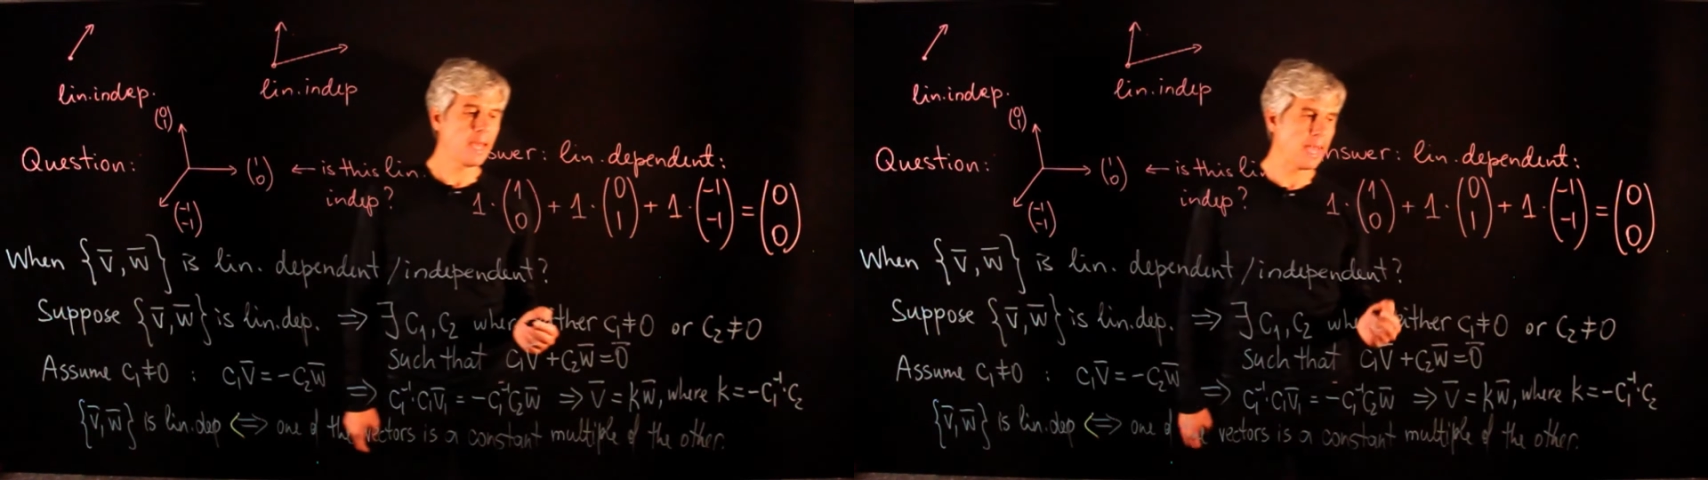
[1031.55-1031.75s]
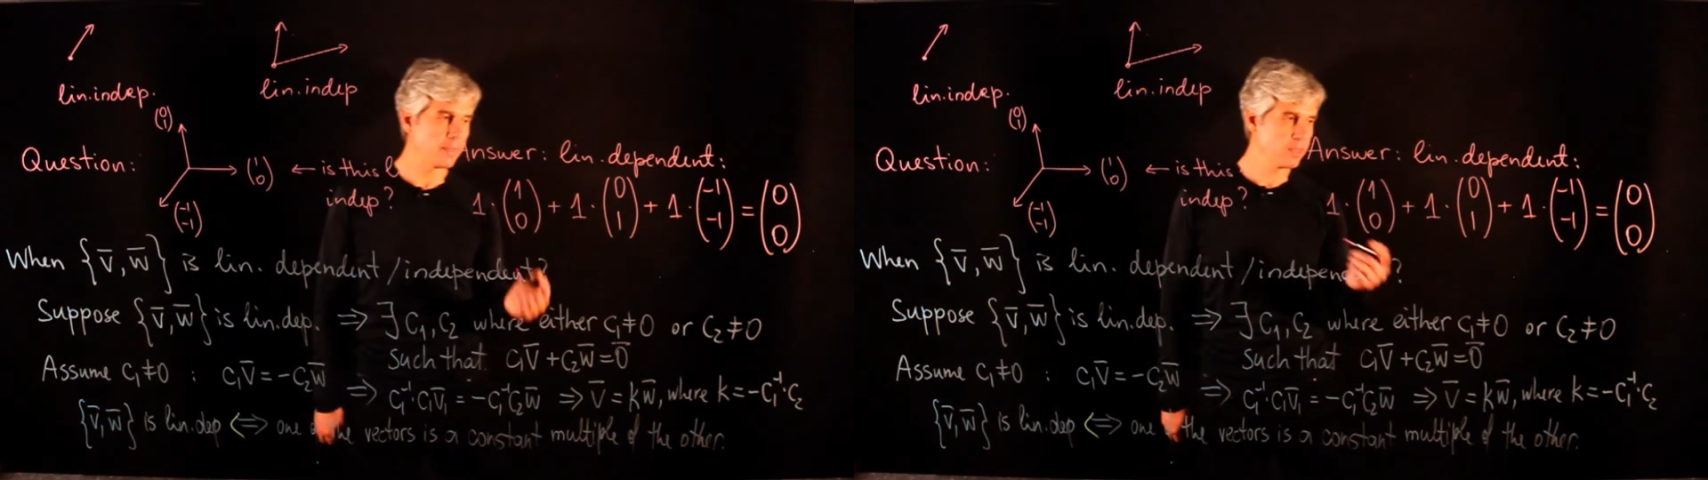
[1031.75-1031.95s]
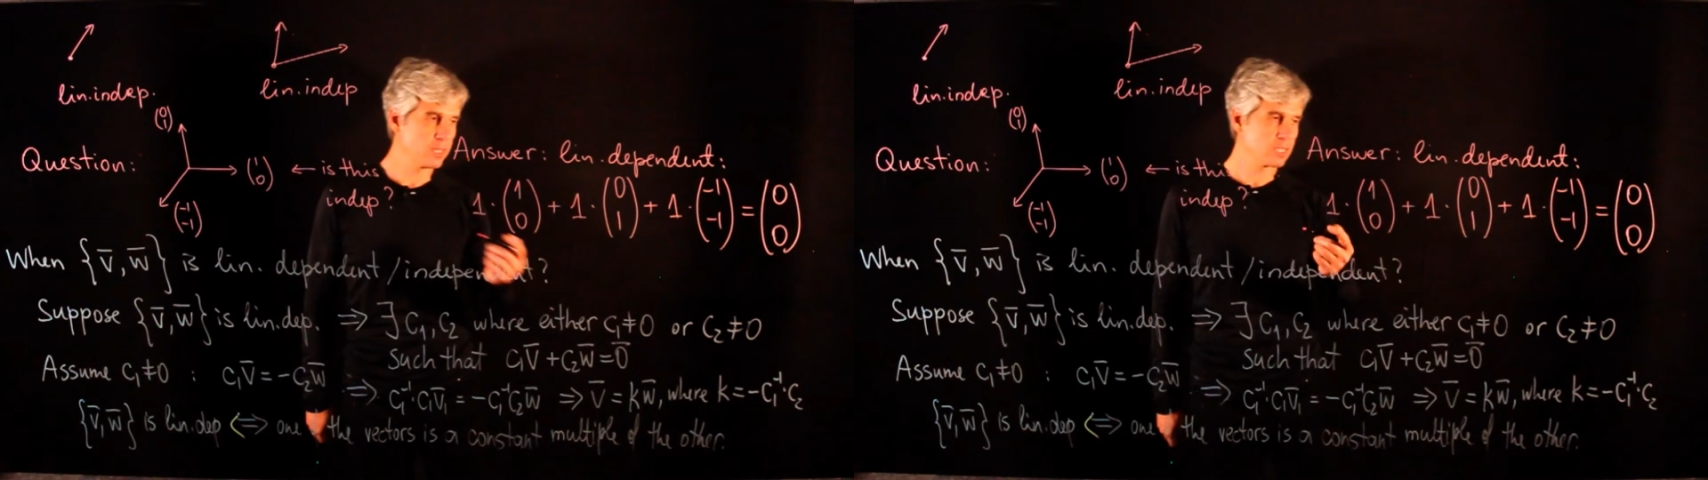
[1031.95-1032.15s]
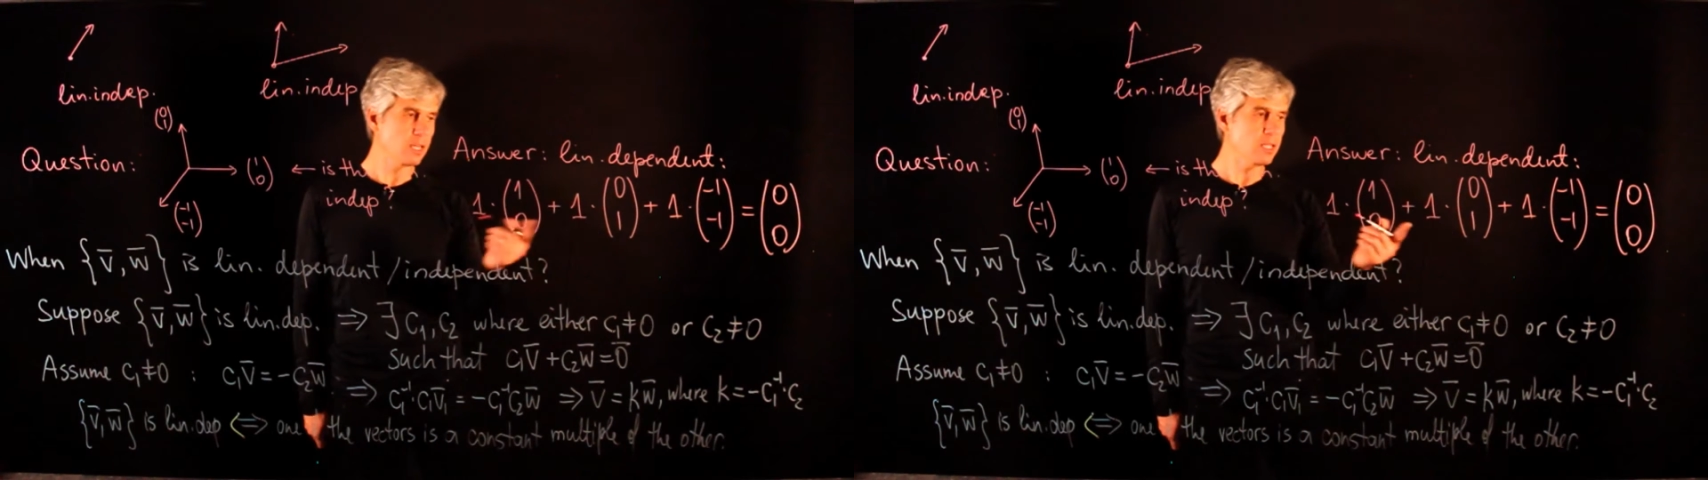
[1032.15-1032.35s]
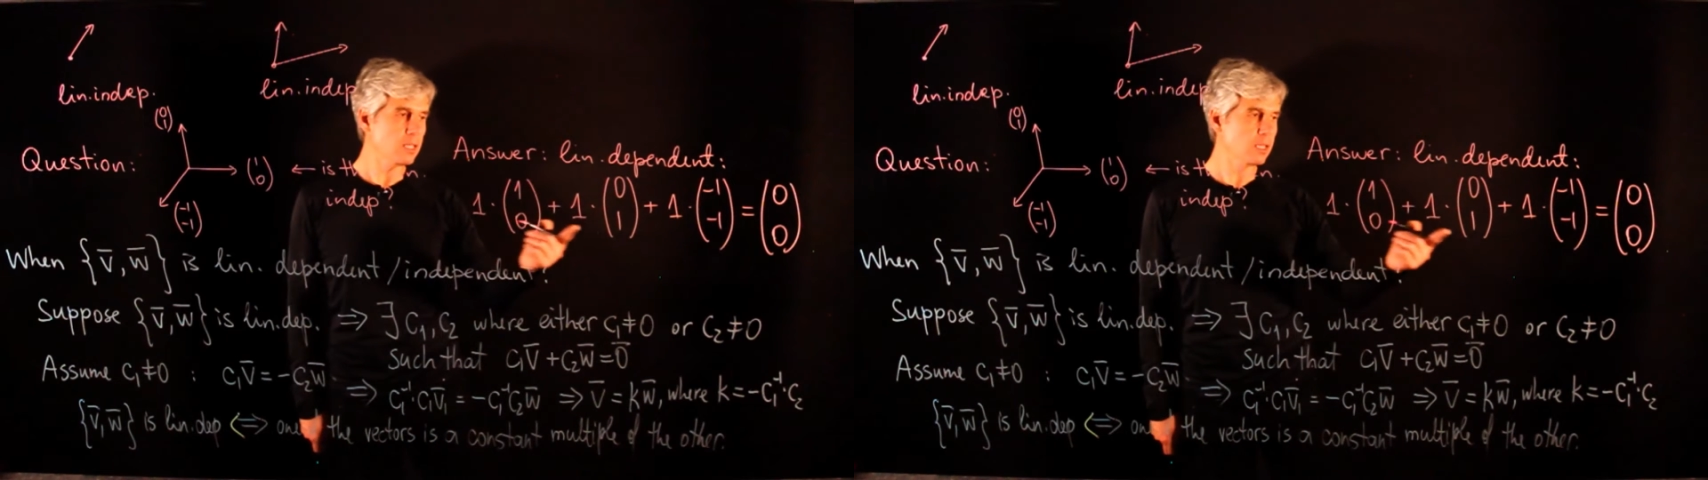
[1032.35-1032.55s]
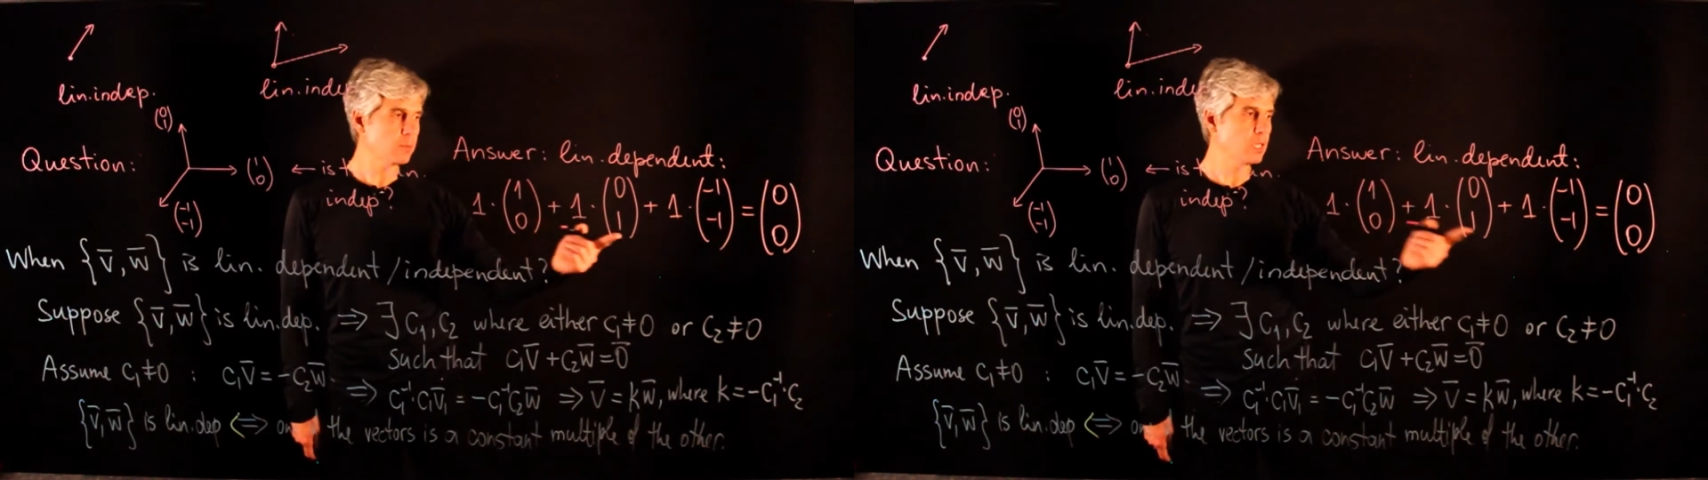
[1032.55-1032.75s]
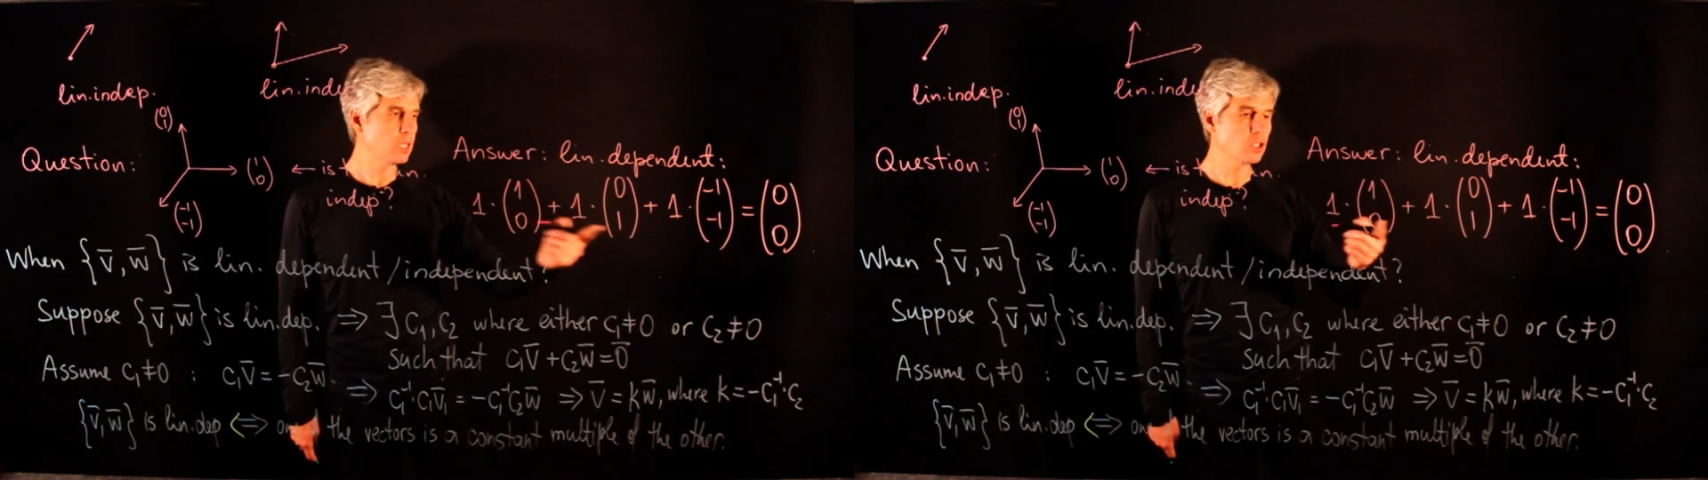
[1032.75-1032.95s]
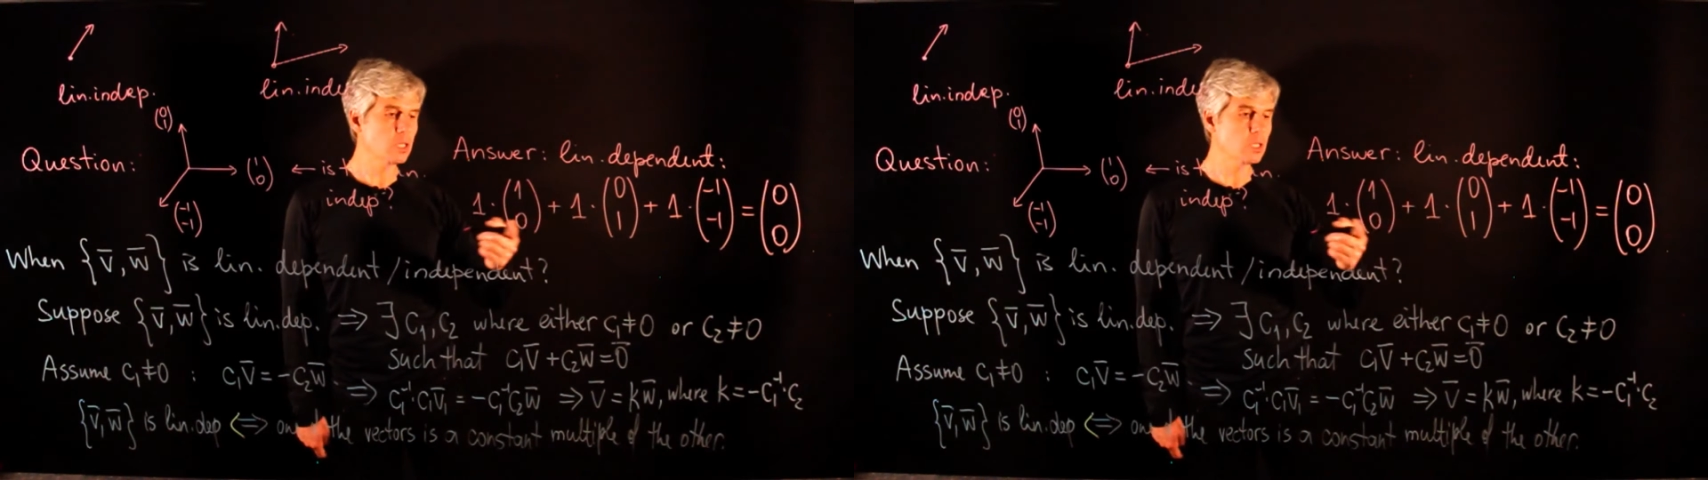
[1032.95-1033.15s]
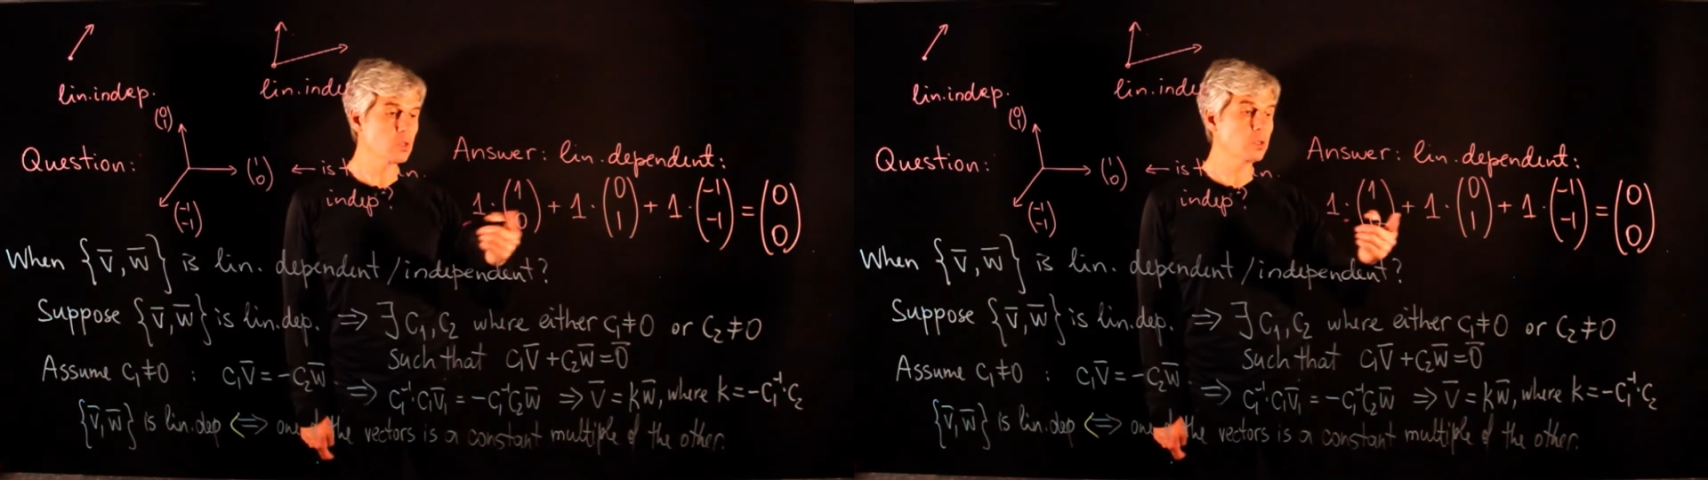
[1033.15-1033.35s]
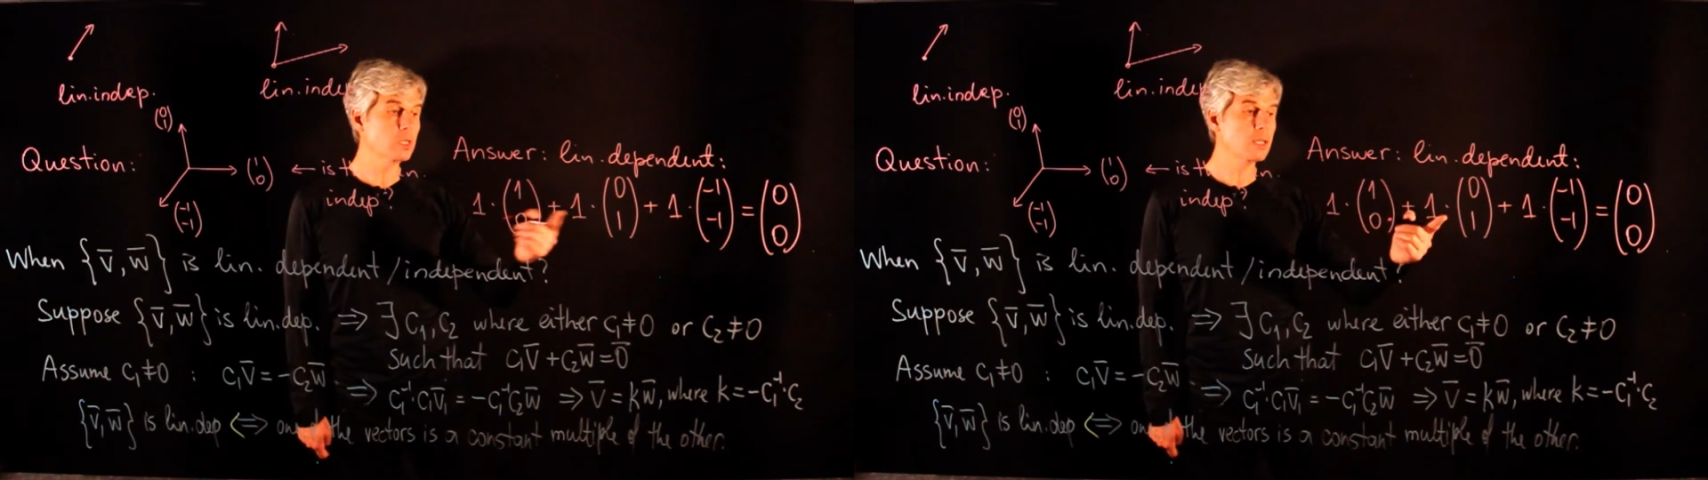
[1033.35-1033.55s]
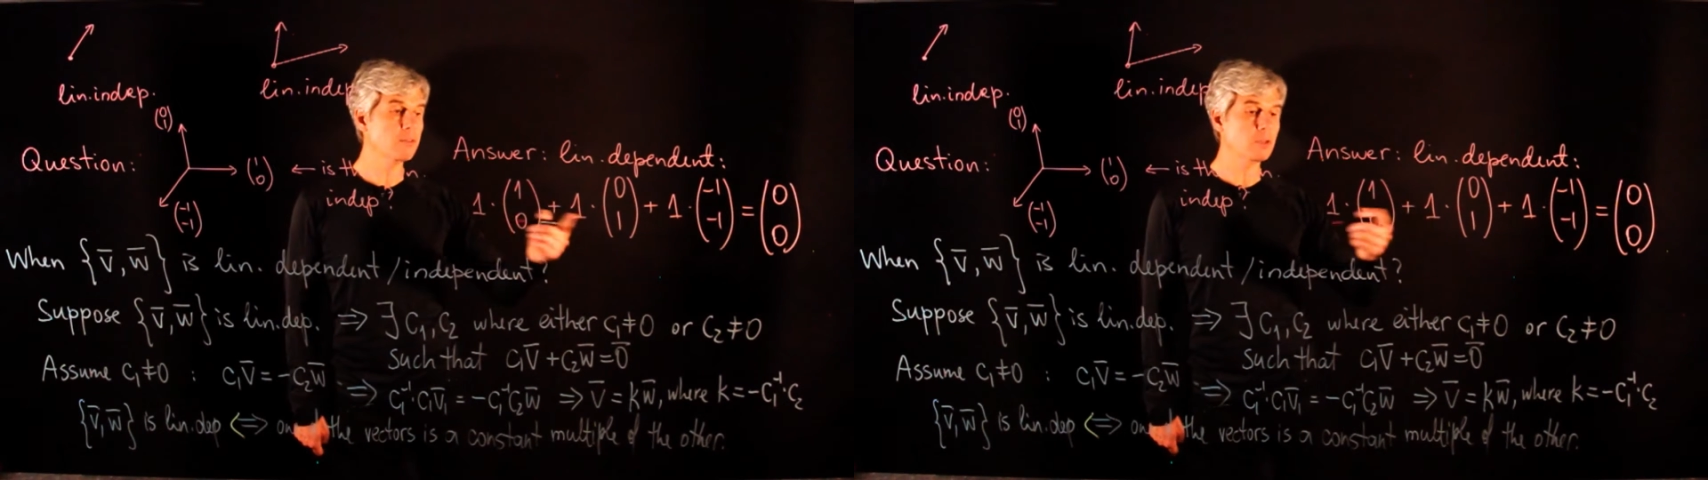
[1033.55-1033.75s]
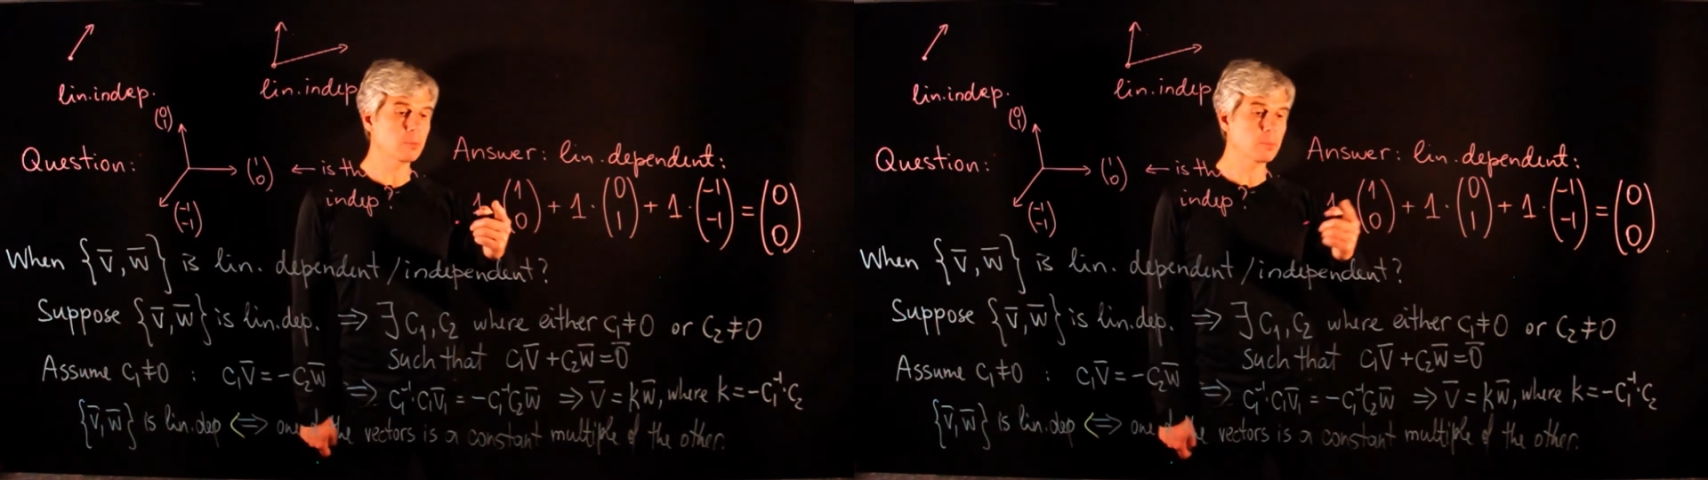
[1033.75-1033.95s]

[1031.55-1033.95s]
And this linear combination is non-trivial,